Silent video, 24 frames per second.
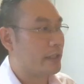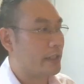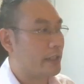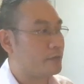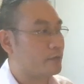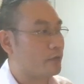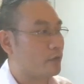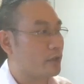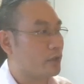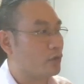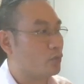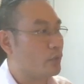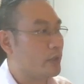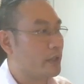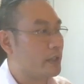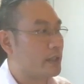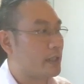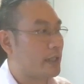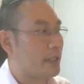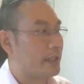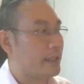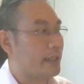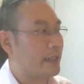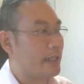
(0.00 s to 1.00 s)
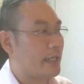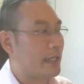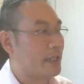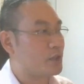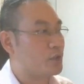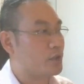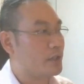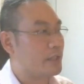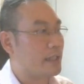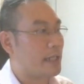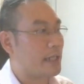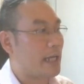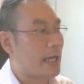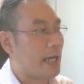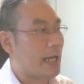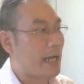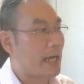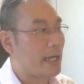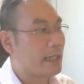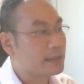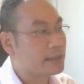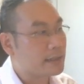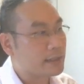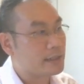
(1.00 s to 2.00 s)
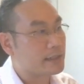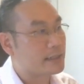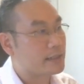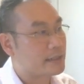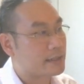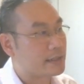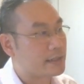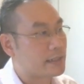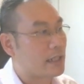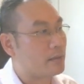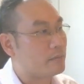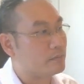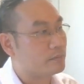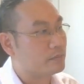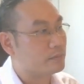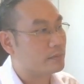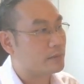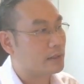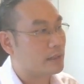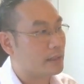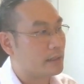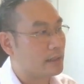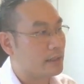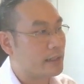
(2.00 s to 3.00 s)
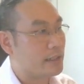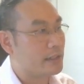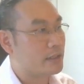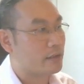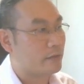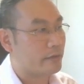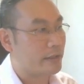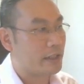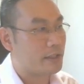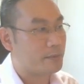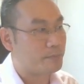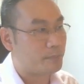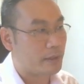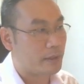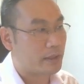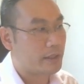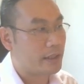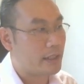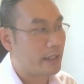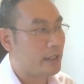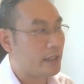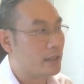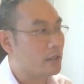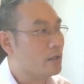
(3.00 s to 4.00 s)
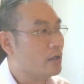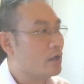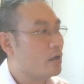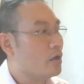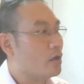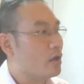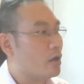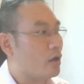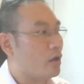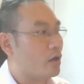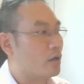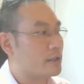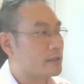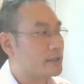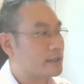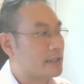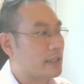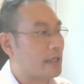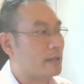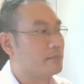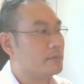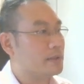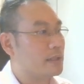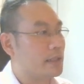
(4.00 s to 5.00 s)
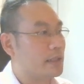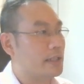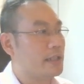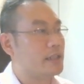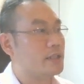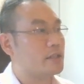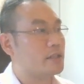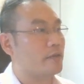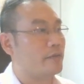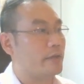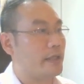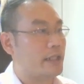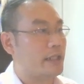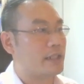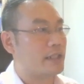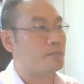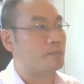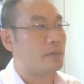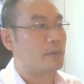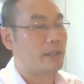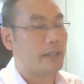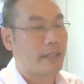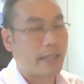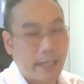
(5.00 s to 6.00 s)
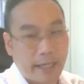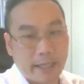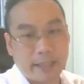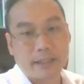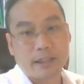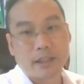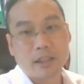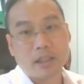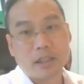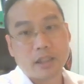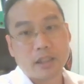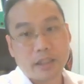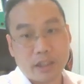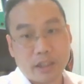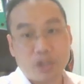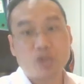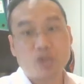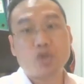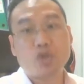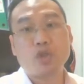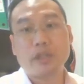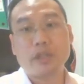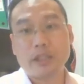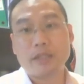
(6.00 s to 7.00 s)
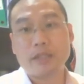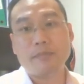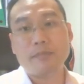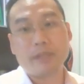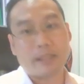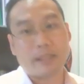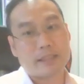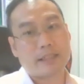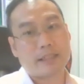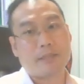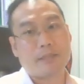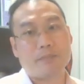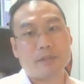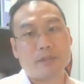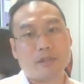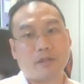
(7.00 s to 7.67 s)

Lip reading: eggs for the week. I can actually either sum the list of eggs per day or sum the list of eggs per hen. It should give me the same piece